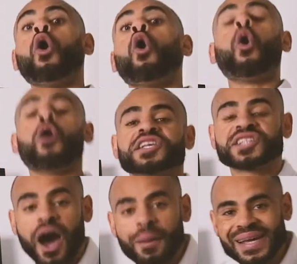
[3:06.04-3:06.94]
or is
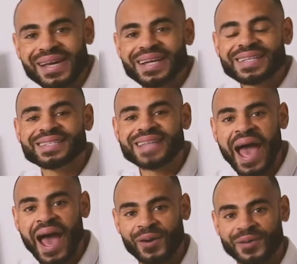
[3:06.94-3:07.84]
coming
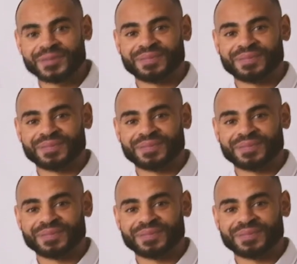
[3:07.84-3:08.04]
down.